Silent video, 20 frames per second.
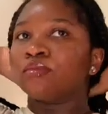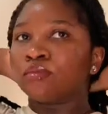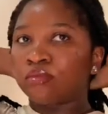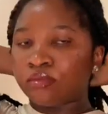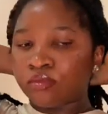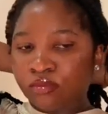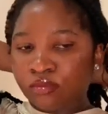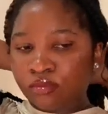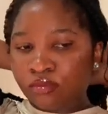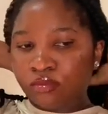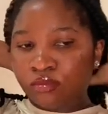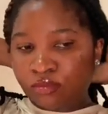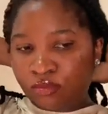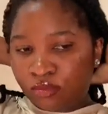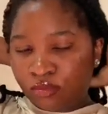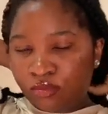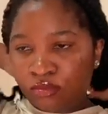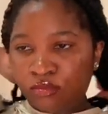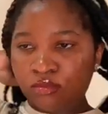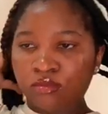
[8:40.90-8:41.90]
I was done
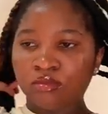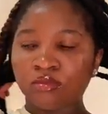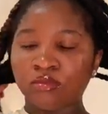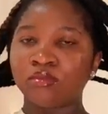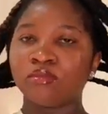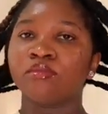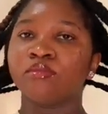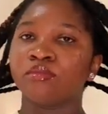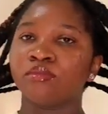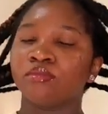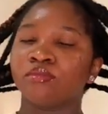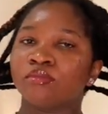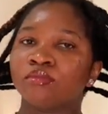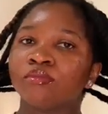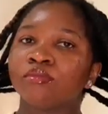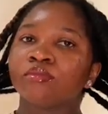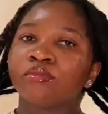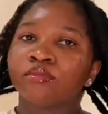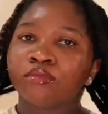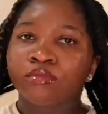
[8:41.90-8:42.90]
at this
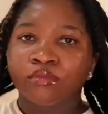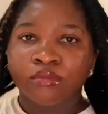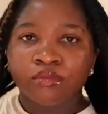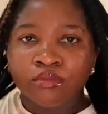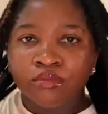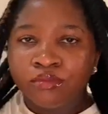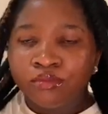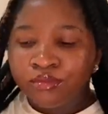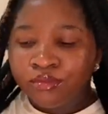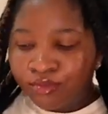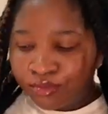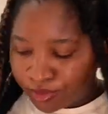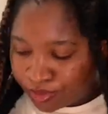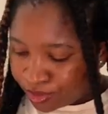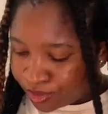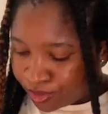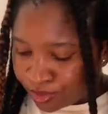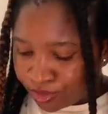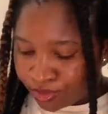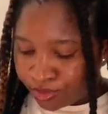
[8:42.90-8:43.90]
point and I
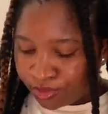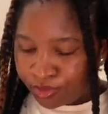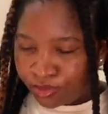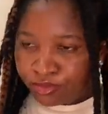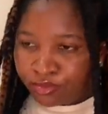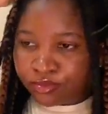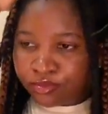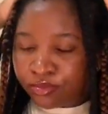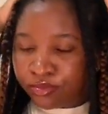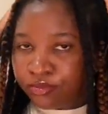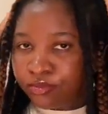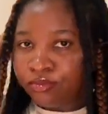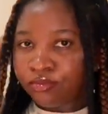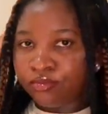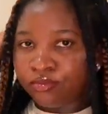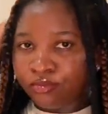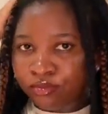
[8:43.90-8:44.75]
was loving it.